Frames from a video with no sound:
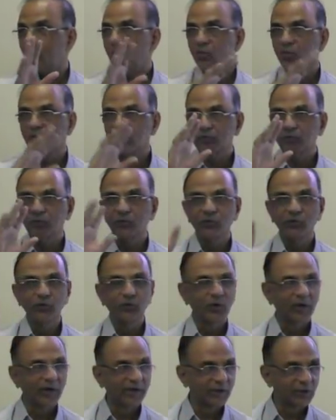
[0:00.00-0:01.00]
what would
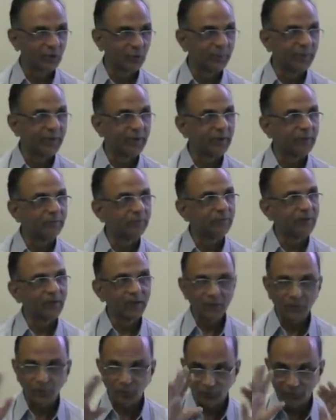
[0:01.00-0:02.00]
you like to be?
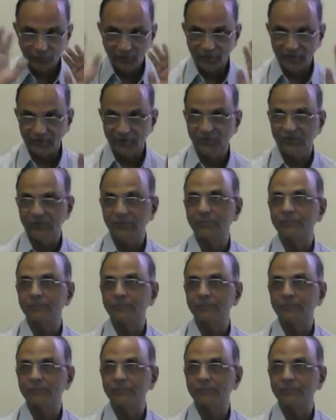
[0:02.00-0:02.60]
Yeah, close your eyes.